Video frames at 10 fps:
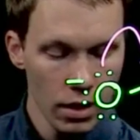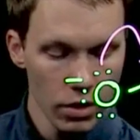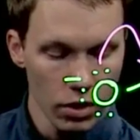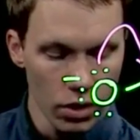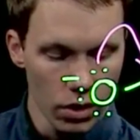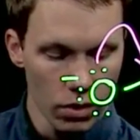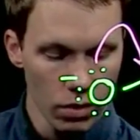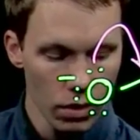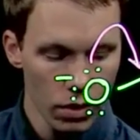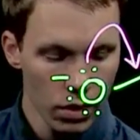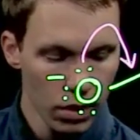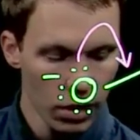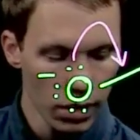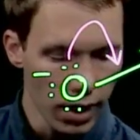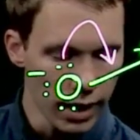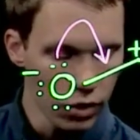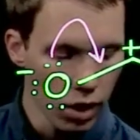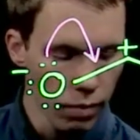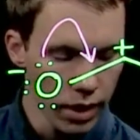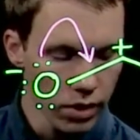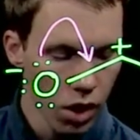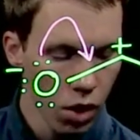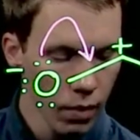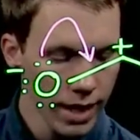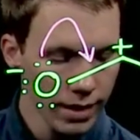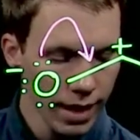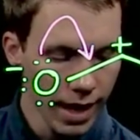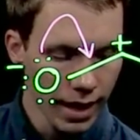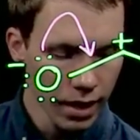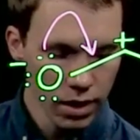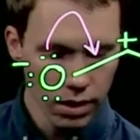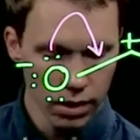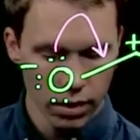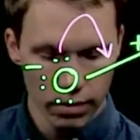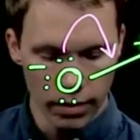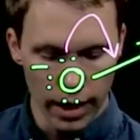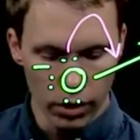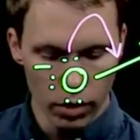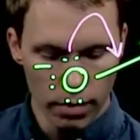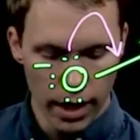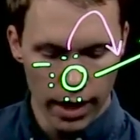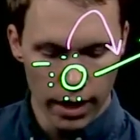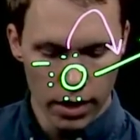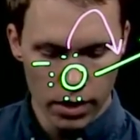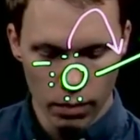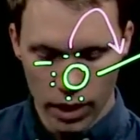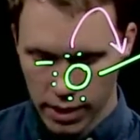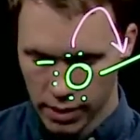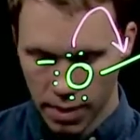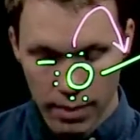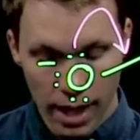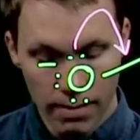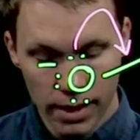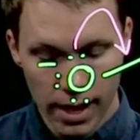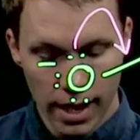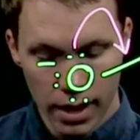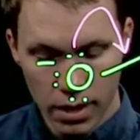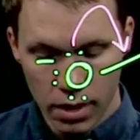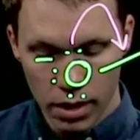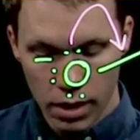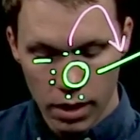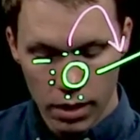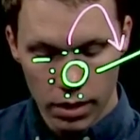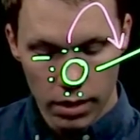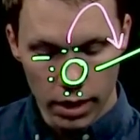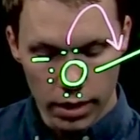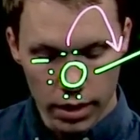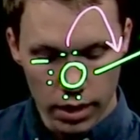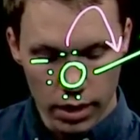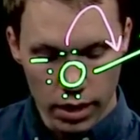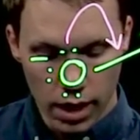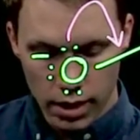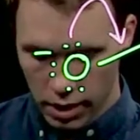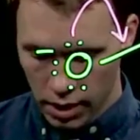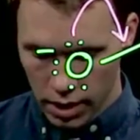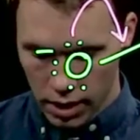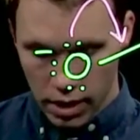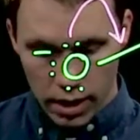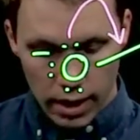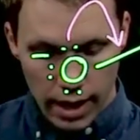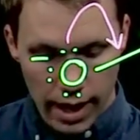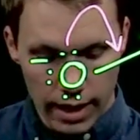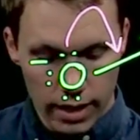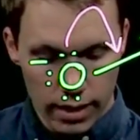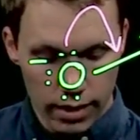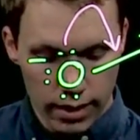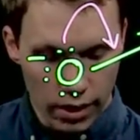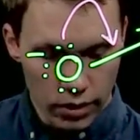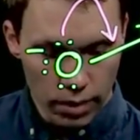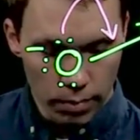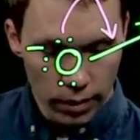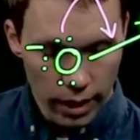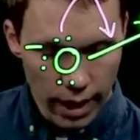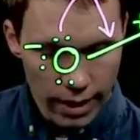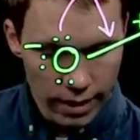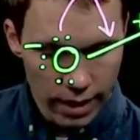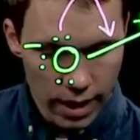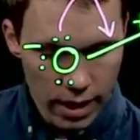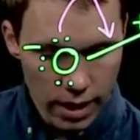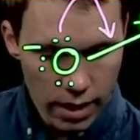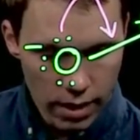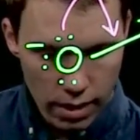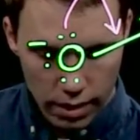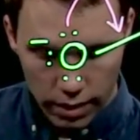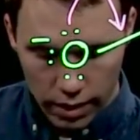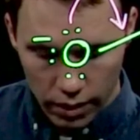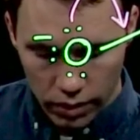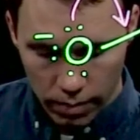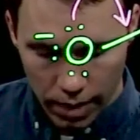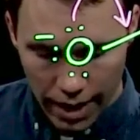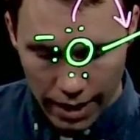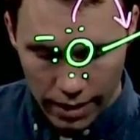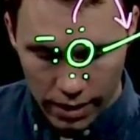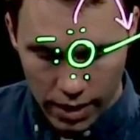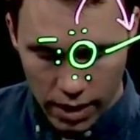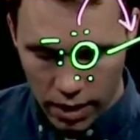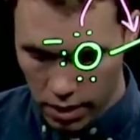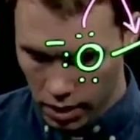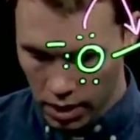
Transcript: So I draw what is always there, my lone pairs, and what is sometimes there, dot, dot, dot, dot, dot, and delta plus here, delta minus here.